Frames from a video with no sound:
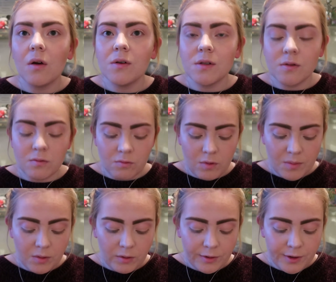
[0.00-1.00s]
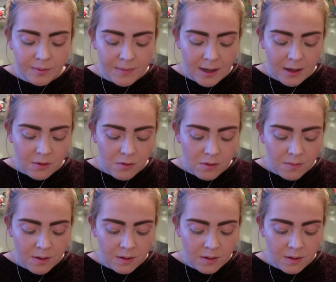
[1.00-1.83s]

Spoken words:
is Rimmel London makeup,